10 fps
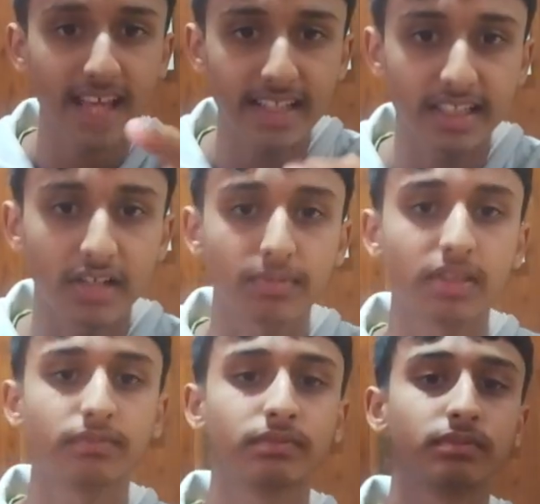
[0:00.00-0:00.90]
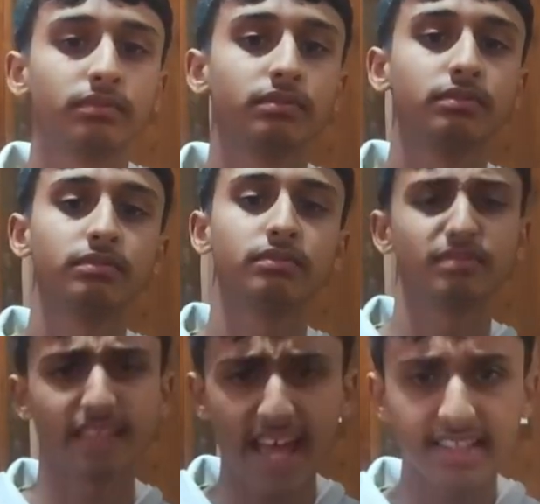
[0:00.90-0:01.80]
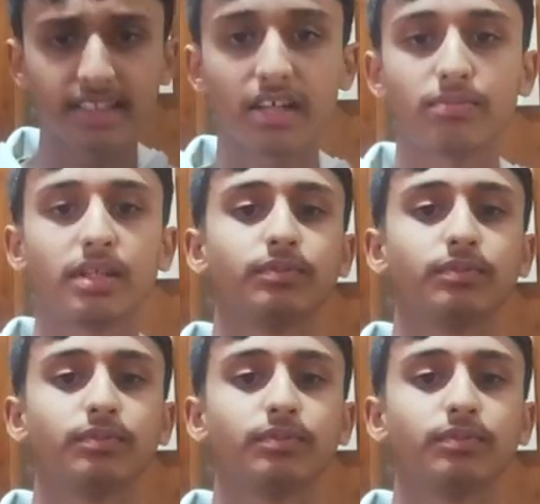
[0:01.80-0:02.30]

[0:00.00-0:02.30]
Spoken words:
That's karma. That's karma.